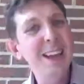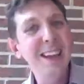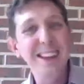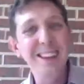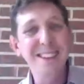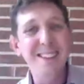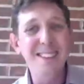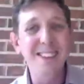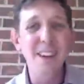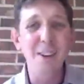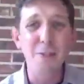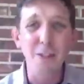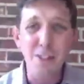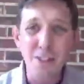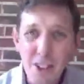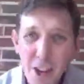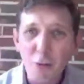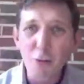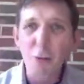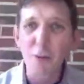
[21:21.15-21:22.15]
instead of a
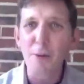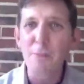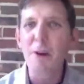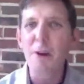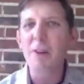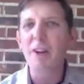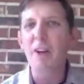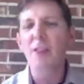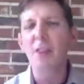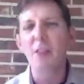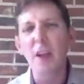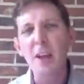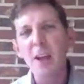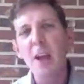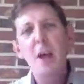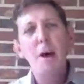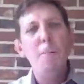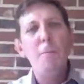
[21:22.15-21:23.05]
Central American thing.